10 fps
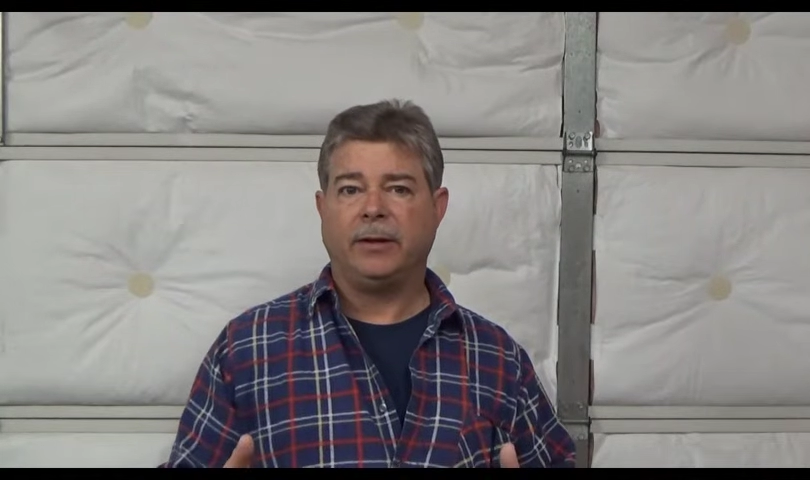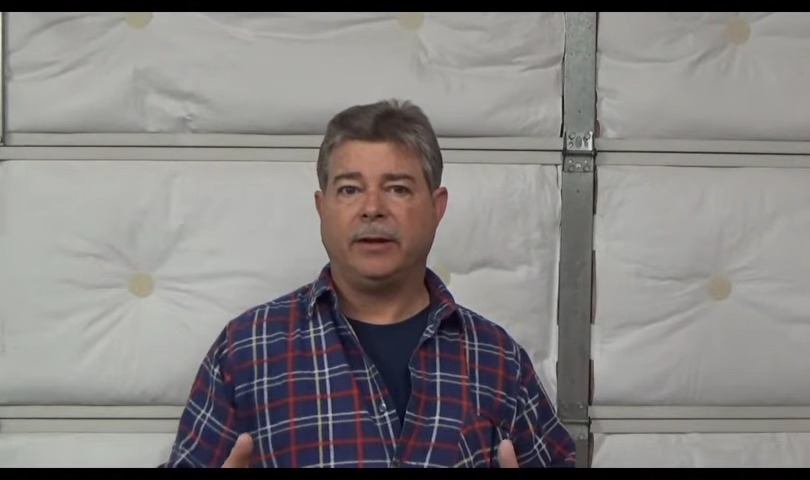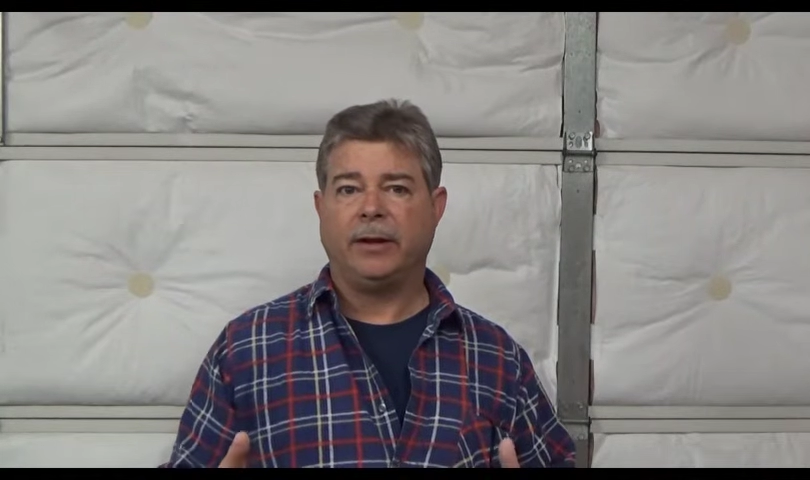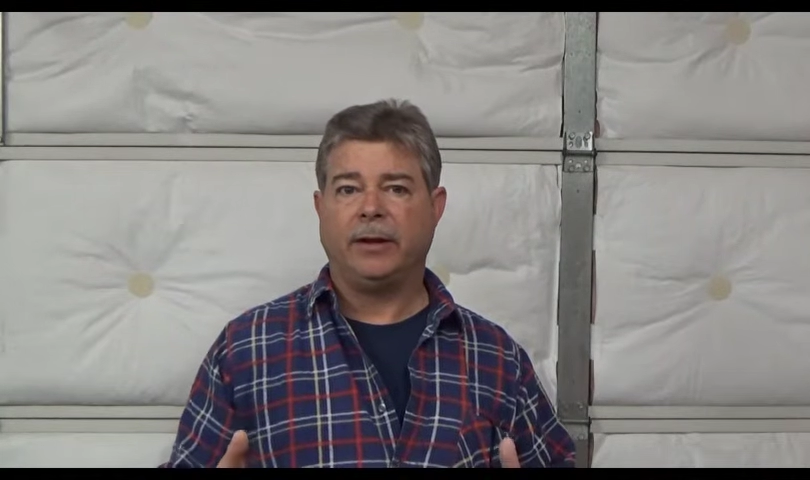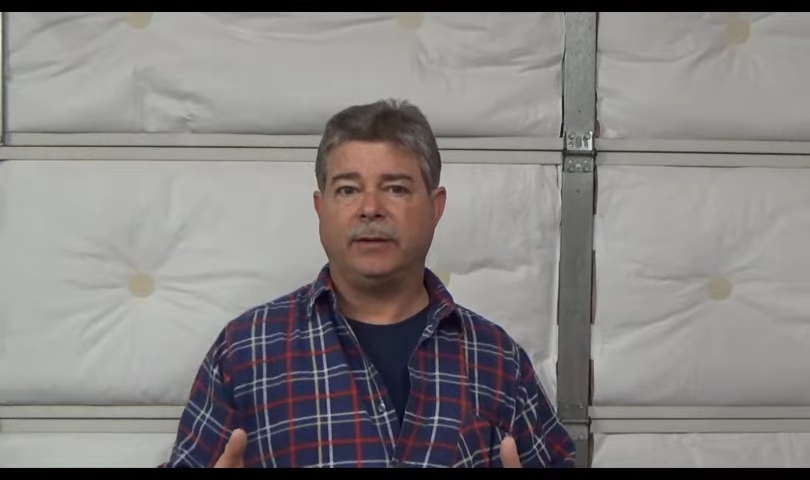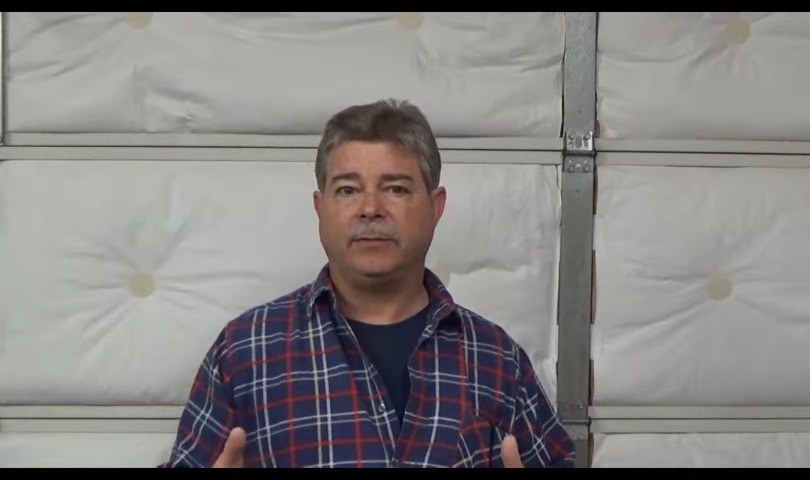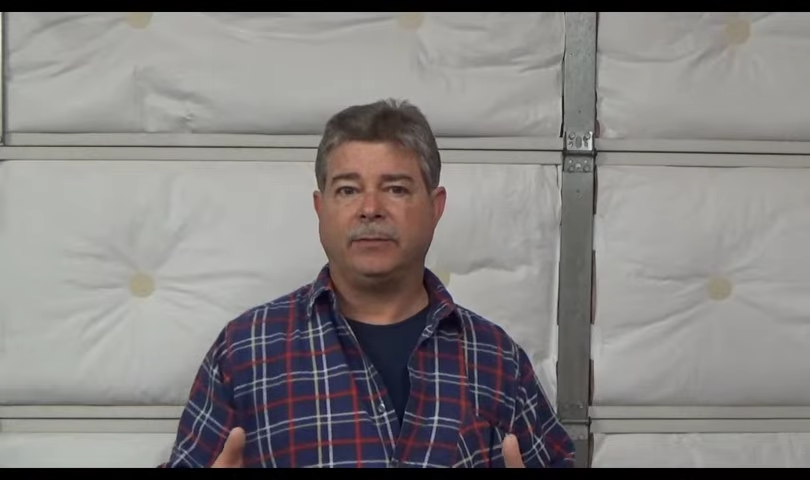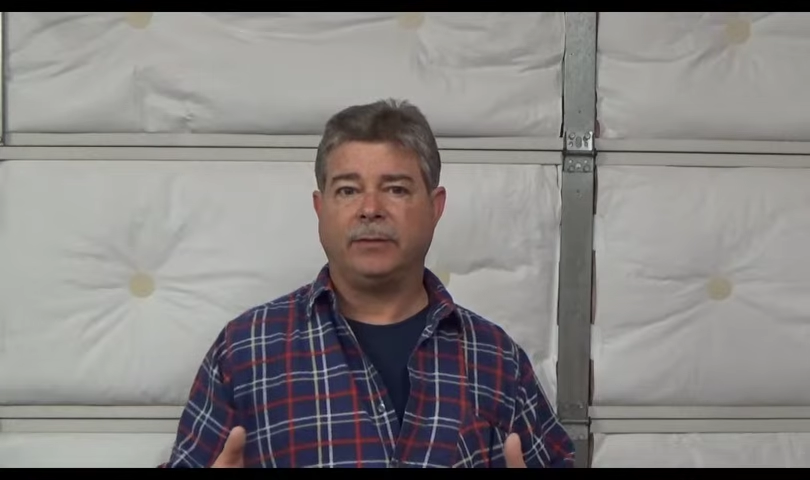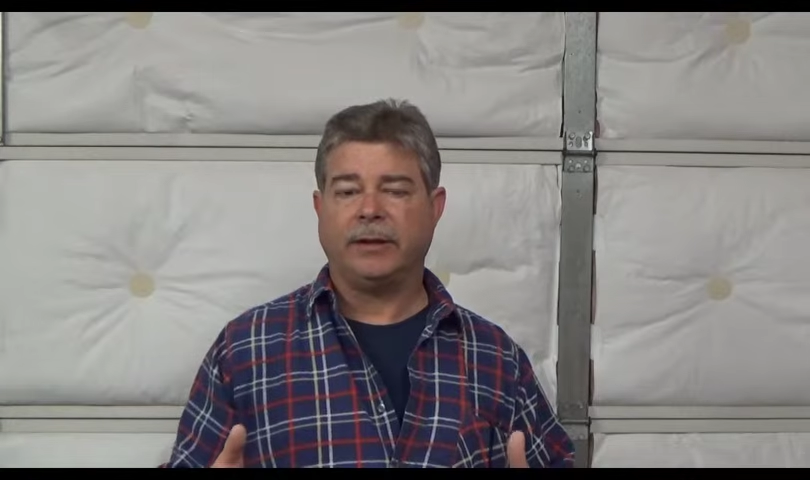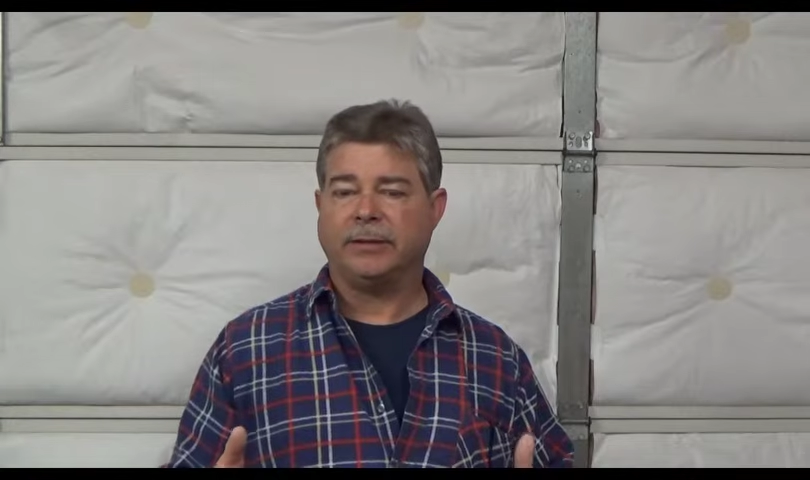and
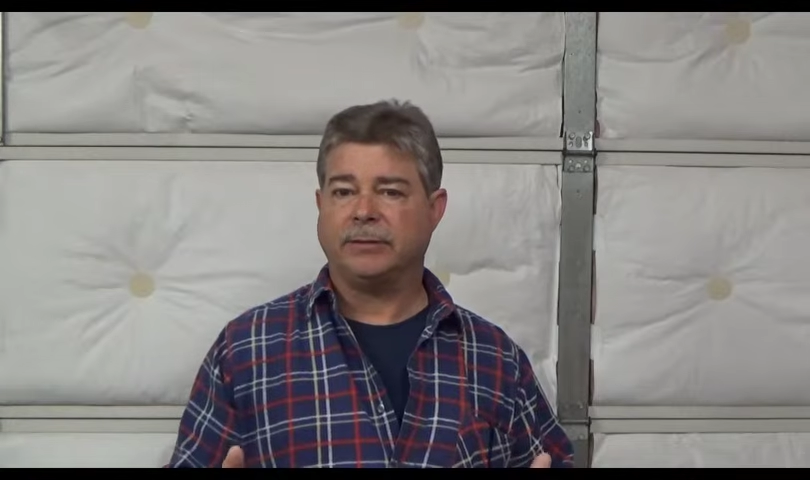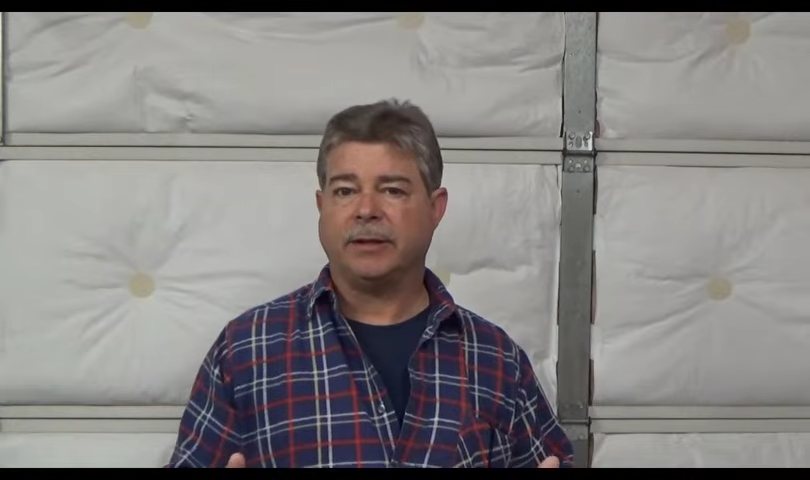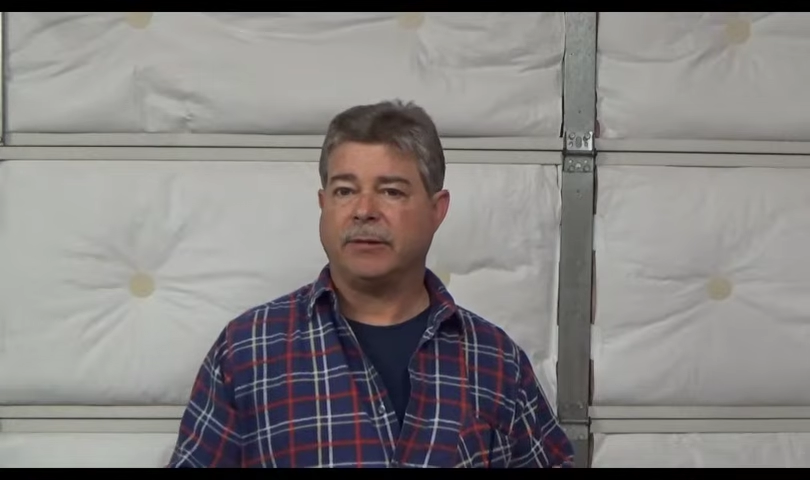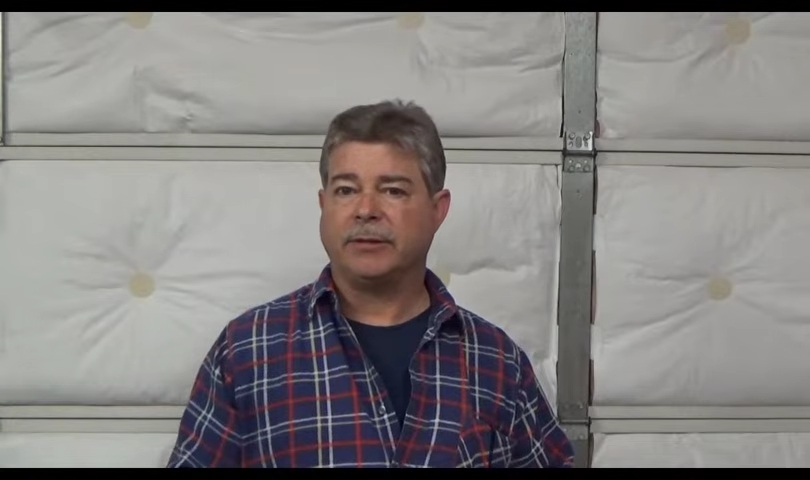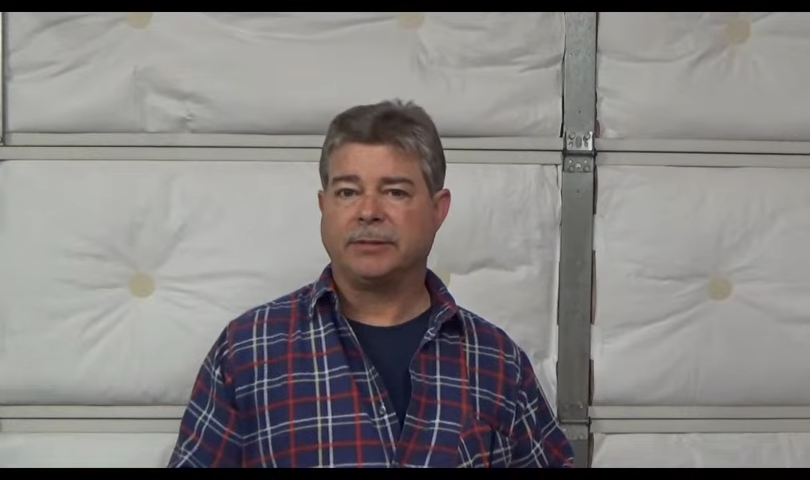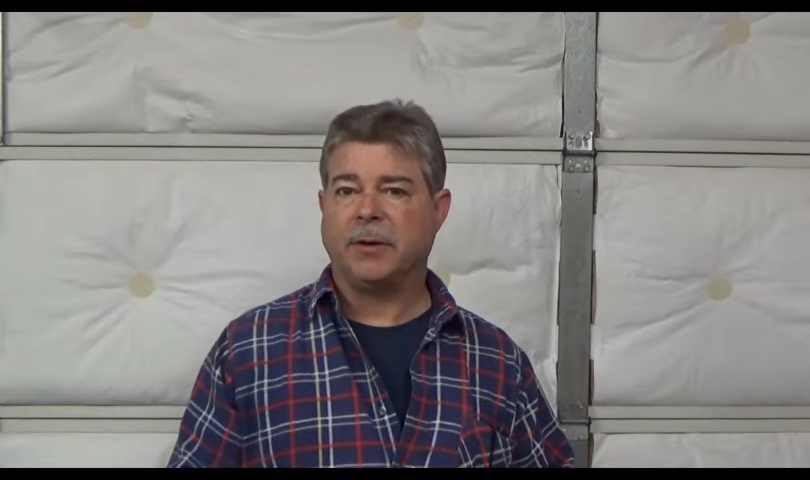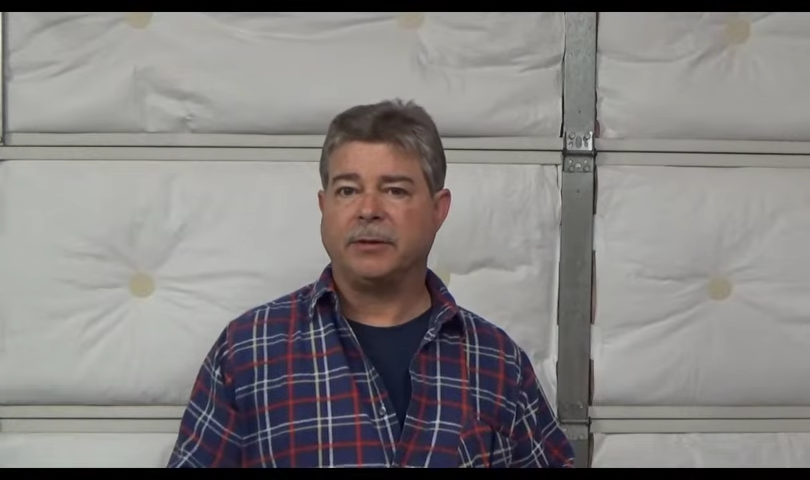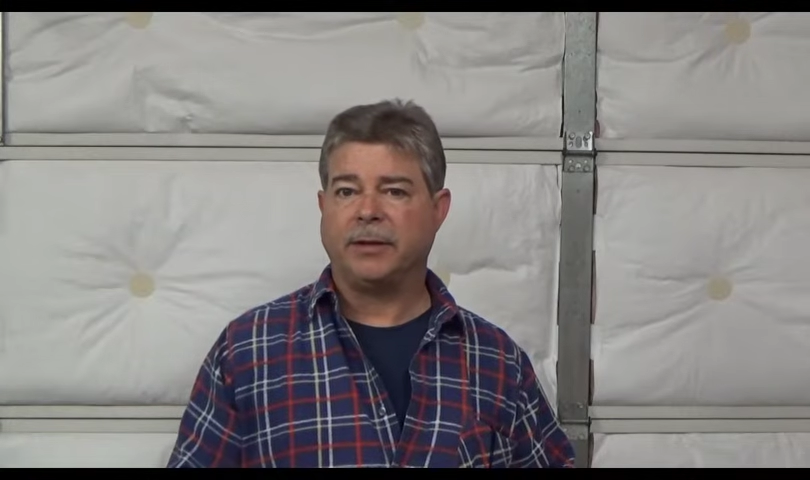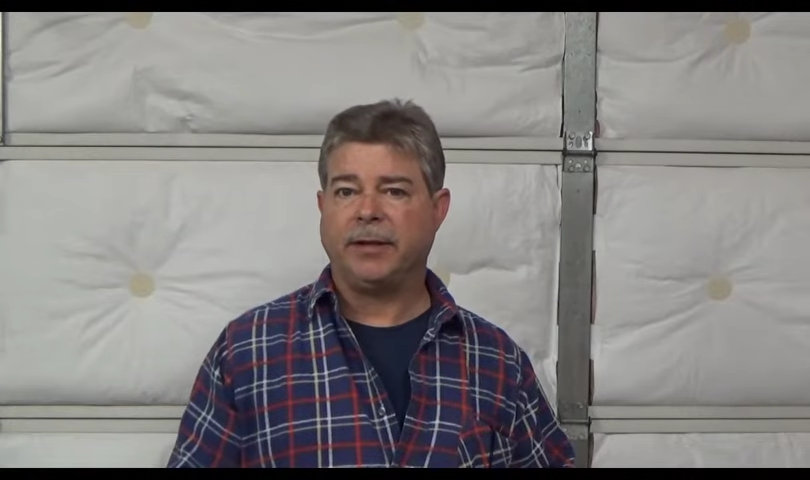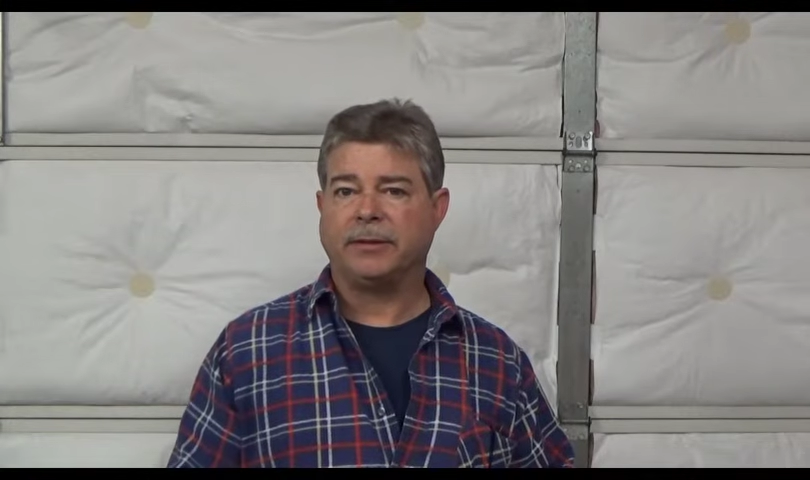they always smoked
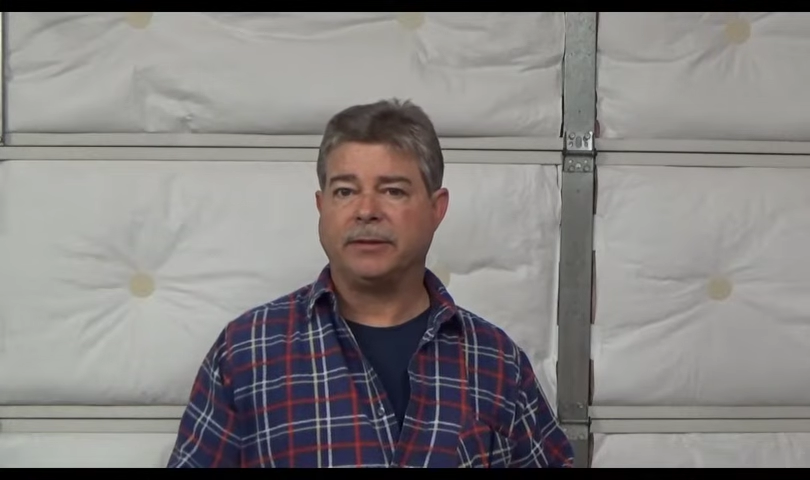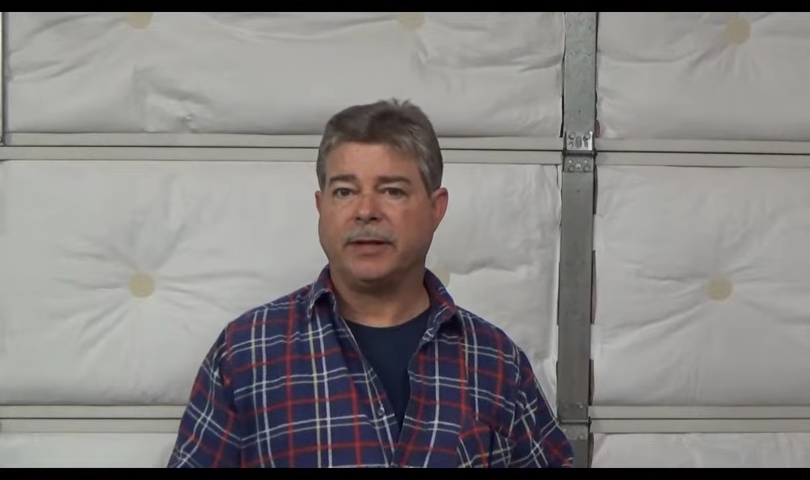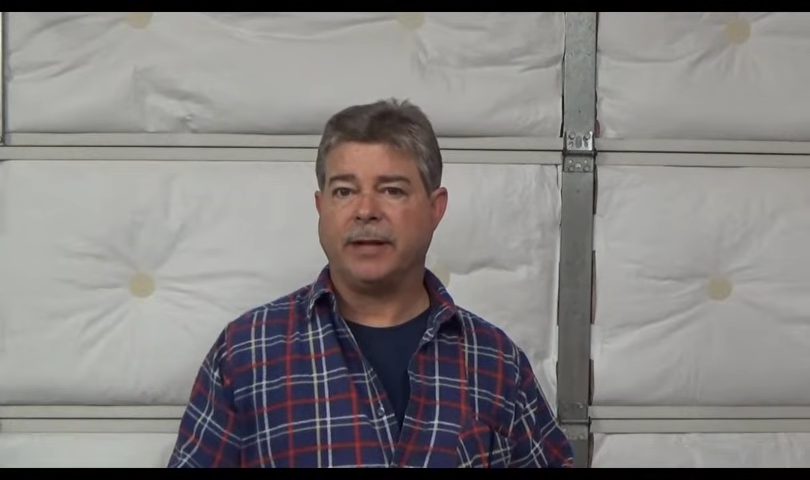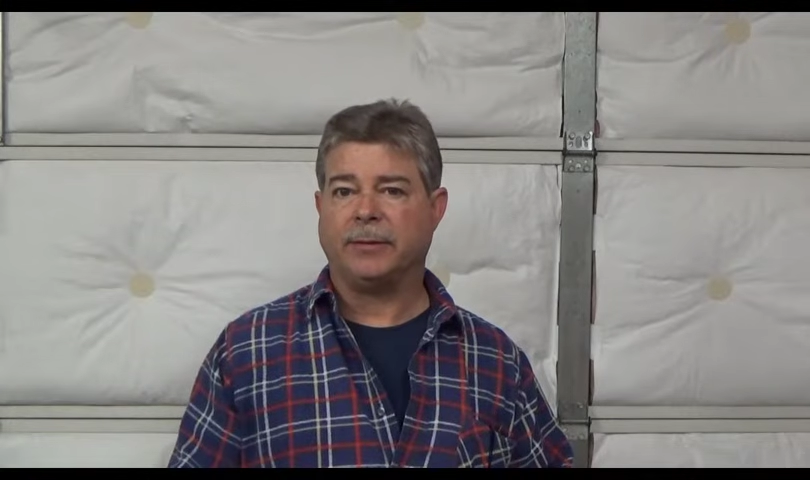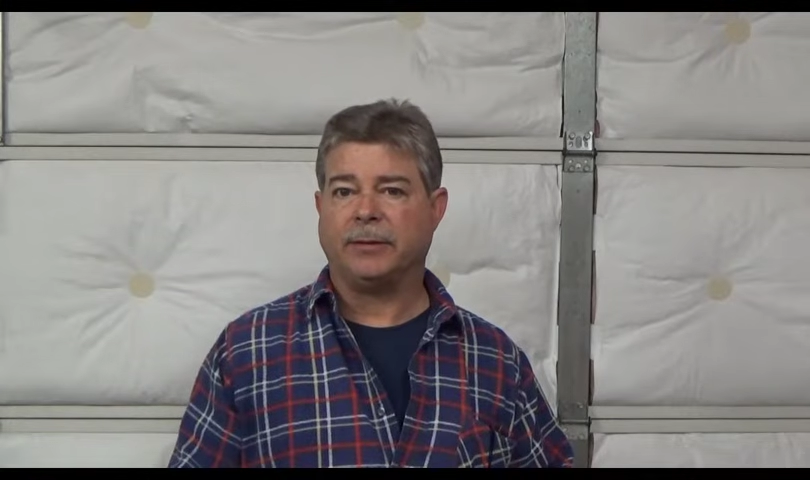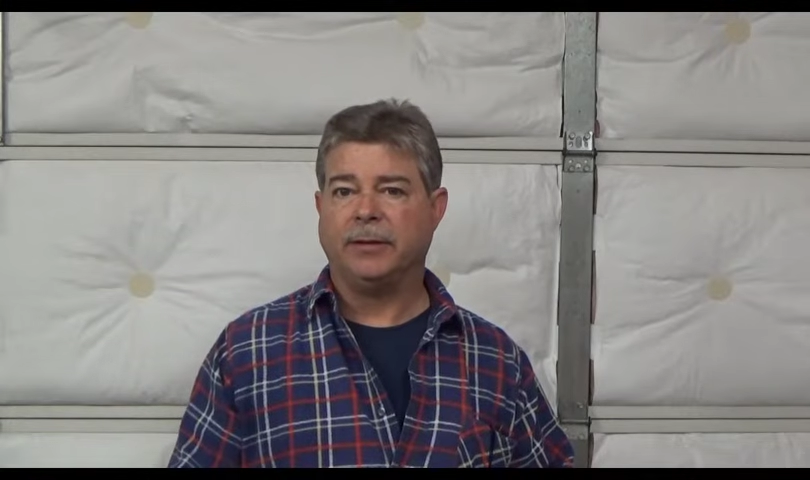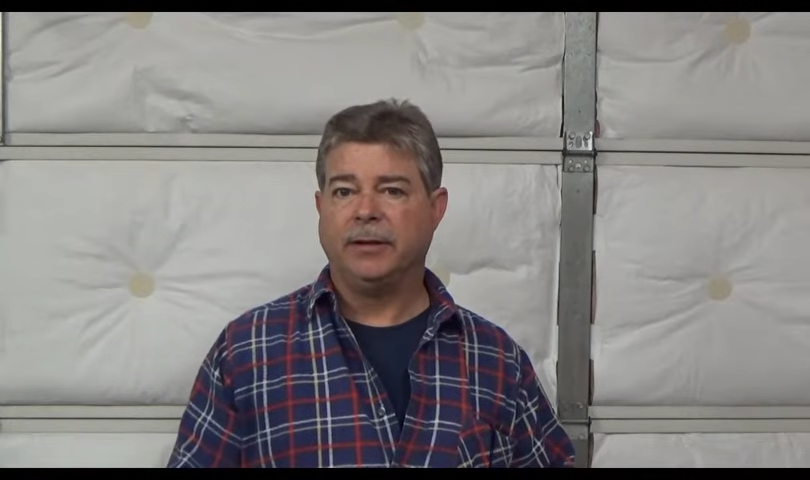at the kitchen table.